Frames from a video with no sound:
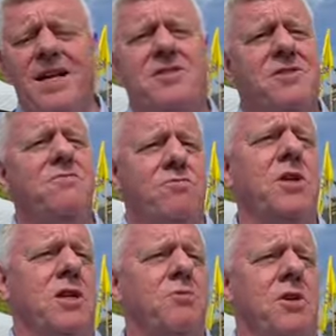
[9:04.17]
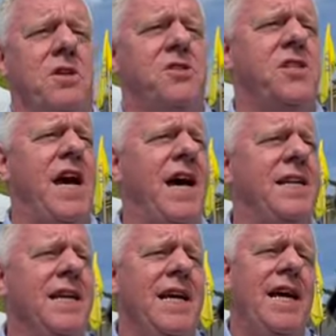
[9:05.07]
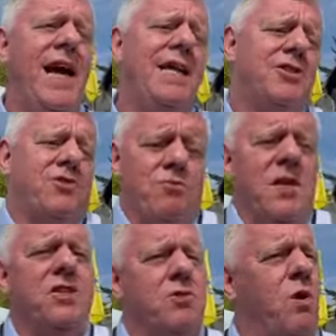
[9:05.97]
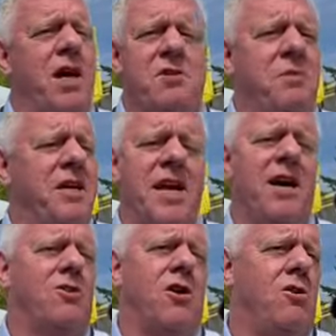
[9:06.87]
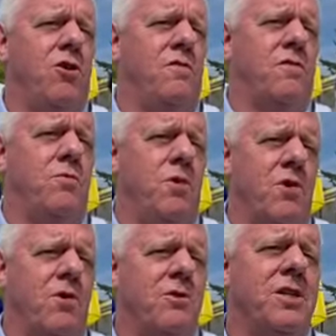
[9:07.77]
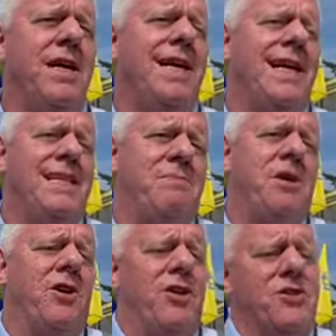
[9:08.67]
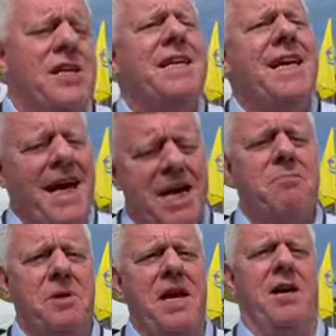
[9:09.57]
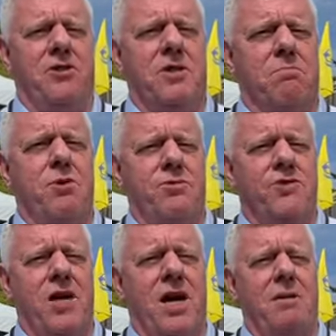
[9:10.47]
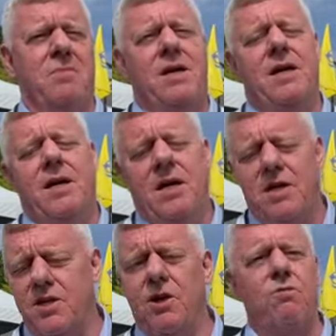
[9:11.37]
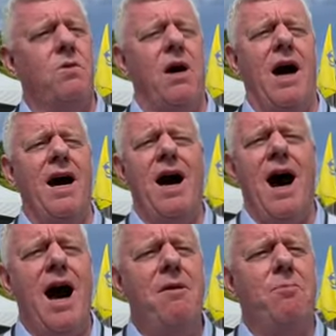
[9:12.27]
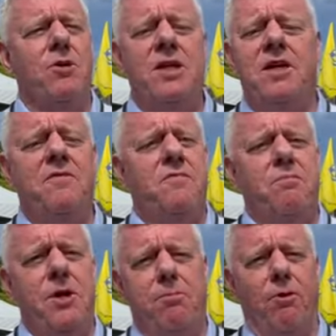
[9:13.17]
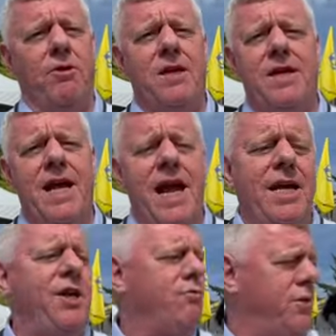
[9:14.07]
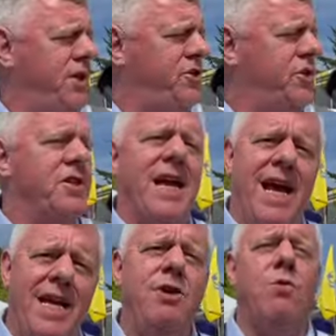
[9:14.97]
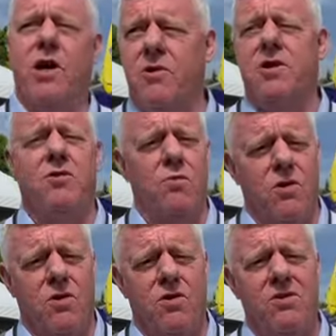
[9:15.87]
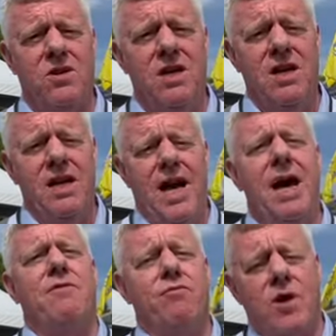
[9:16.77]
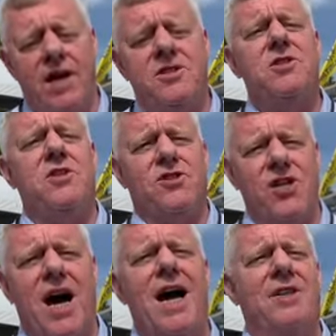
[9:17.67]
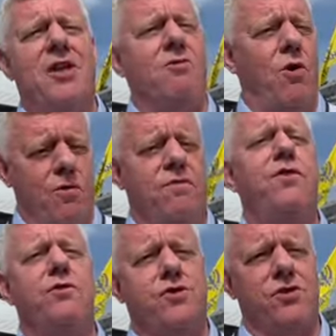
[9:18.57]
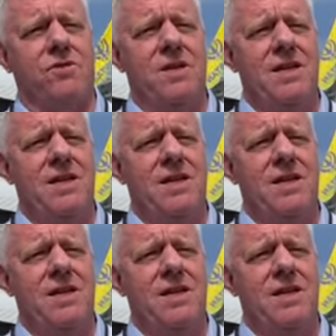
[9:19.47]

that's really, really sad. And it's the reason why it's being held all over the world, is because it can't be held in Punjab. You know, I believe people in any region, anywhere in the world, have a right to decide their own future,